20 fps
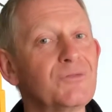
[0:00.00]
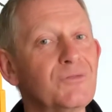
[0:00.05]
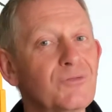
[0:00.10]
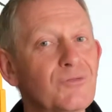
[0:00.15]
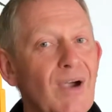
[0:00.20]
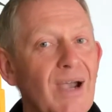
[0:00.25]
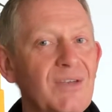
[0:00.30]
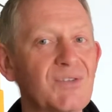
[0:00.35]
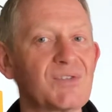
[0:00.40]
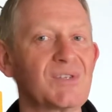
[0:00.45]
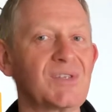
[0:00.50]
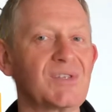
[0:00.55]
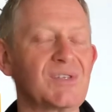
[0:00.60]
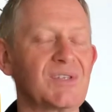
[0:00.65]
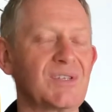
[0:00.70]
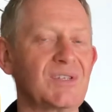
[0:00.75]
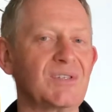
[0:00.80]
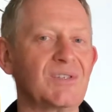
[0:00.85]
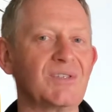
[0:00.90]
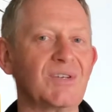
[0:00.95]

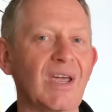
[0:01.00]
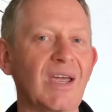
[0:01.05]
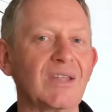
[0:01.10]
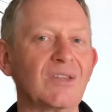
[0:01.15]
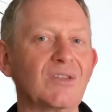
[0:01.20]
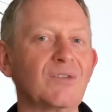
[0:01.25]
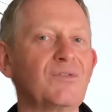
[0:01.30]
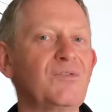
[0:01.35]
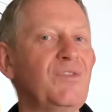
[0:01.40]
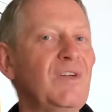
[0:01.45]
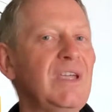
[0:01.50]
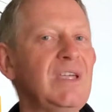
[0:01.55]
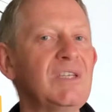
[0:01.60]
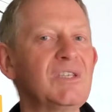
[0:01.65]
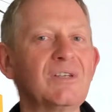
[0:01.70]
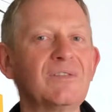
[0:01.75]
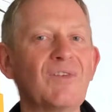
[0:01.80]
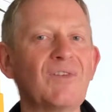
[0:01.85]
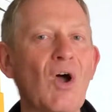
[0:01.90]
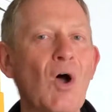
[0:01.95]
Francis's Day, the
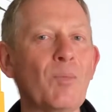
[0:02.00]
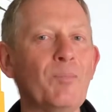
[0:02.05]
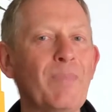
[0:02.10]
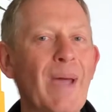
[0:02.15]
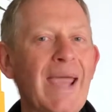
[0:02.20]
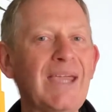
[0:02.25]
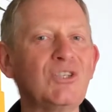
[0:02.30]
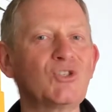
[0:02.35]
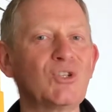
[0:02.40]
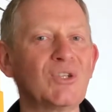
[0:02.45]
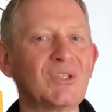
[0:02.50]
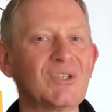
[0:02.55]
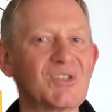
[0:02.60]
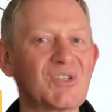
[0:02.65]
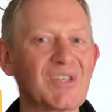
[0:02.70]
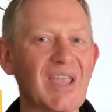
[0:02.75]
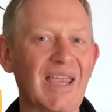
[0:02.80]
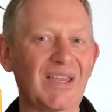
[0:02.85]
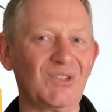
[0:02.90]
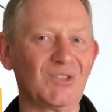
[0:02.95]
feast of our patron
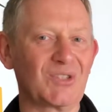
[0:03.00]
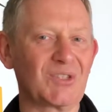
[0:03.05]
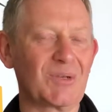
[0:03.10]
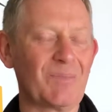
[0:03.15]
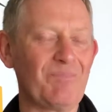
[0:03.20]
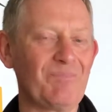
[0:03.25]
saint.